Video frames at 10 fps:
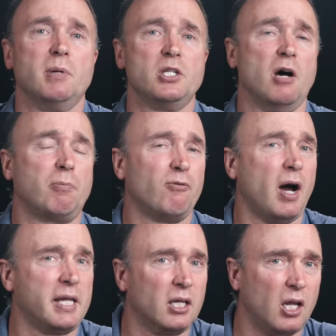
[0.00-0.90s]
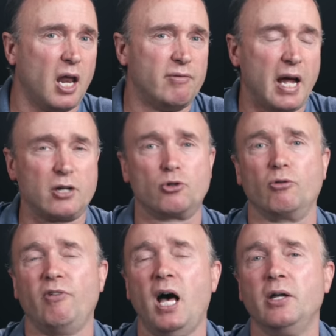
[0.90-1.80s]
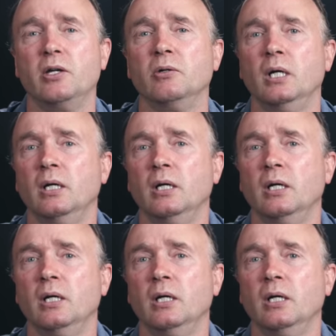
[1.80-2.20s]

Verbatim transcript: myself providing a lot of extra value.